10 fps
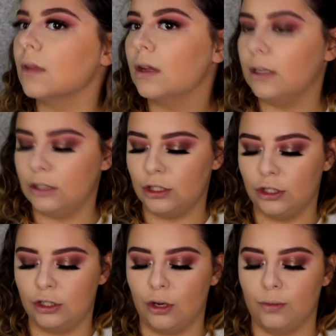and
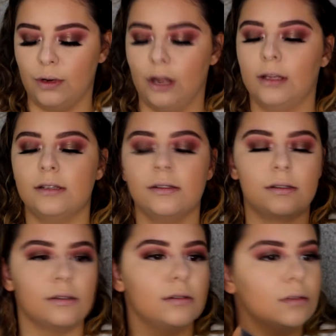so
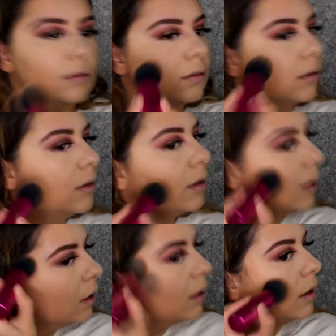nice.
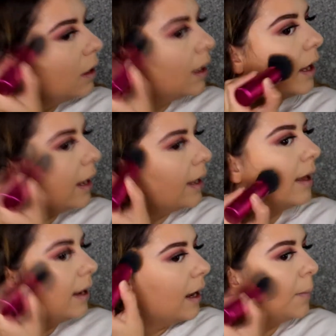
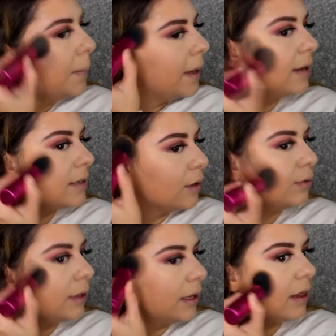And I'm gonna be honest, I
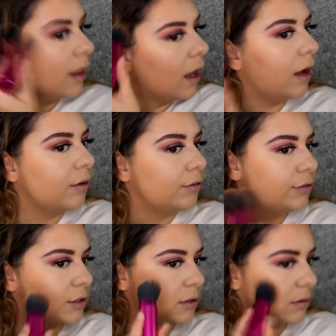really
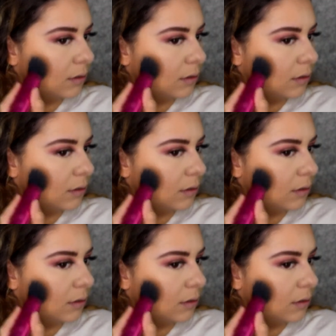loved